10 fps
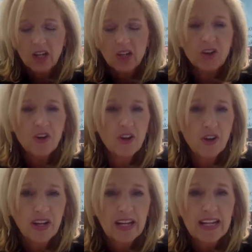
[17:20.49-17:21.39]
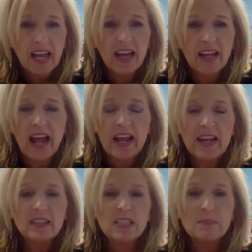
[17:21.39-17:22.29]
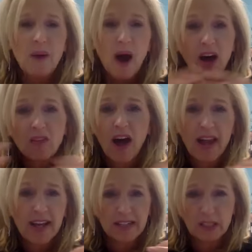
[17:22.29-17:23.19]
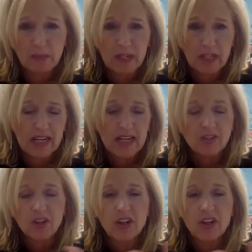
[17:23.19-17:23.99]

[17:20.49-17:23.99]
you're going to get a spa-like experience.